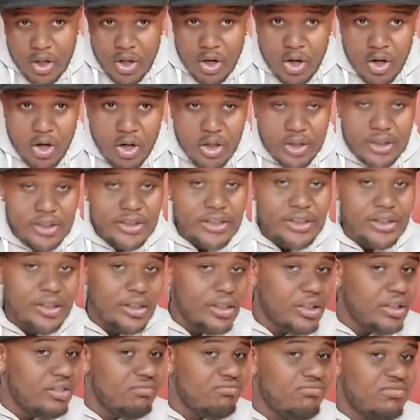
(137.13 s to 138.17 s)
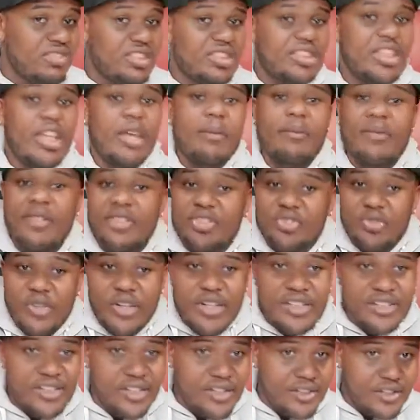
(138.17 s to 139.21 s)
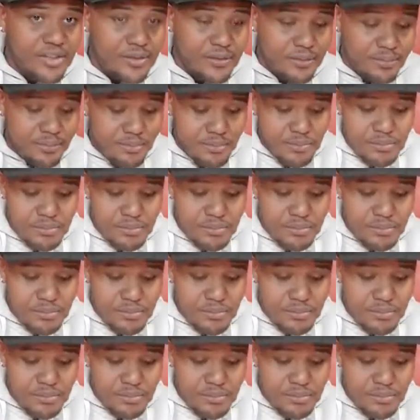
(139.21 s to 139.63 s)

guard. Seamless transition.